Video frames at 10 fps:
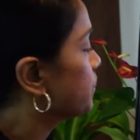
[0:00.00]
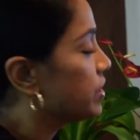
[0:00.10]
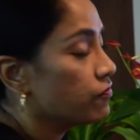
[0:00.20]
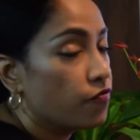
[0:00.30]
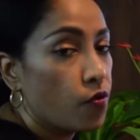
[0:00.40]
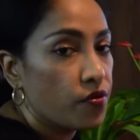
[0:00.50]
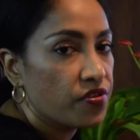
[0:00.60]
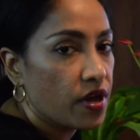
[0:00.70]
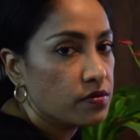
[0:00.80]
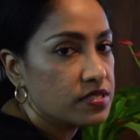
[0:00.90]
being
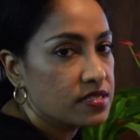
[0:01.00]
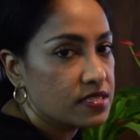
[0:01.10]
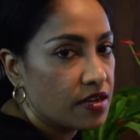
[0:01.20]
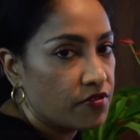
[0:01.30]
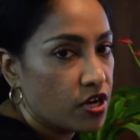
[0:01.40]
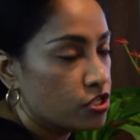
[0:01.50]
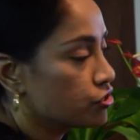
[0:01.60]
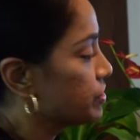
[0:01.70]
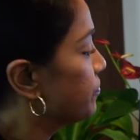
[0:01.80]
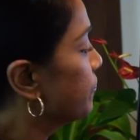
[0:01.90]

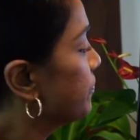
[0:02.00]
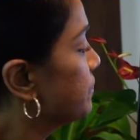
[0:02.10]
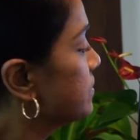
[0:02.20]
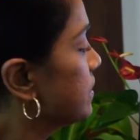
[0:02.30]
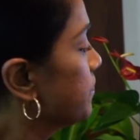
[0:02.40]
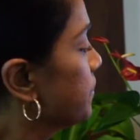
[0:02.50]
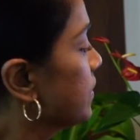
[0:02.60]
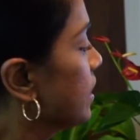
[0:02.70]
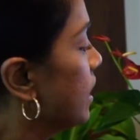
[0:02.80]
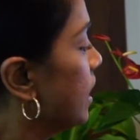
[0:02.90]
4,750.
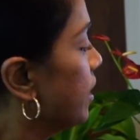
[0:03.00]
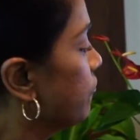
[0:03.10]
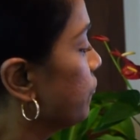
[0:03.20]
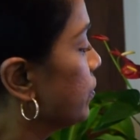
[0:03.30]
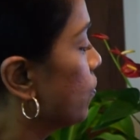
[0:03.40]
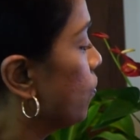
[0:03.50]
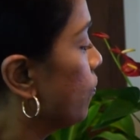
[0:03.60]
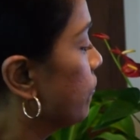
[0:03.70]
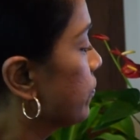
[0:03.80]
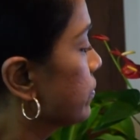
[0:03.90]
If we go
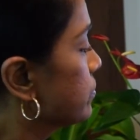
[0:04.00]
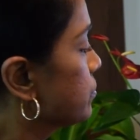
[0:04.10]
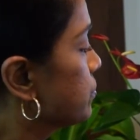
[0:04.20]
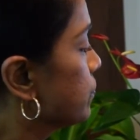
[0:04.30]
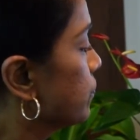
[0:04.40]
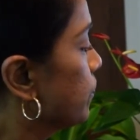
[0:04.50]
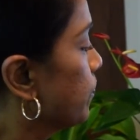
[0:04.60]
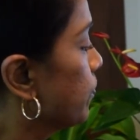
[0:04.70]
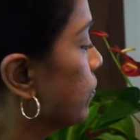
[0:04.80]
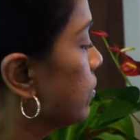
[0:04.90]
over to
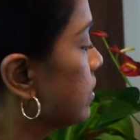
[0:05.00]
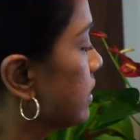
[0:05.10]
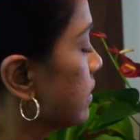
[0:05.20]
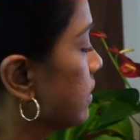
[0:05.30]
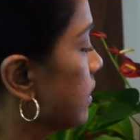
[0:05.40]
Brooklyn,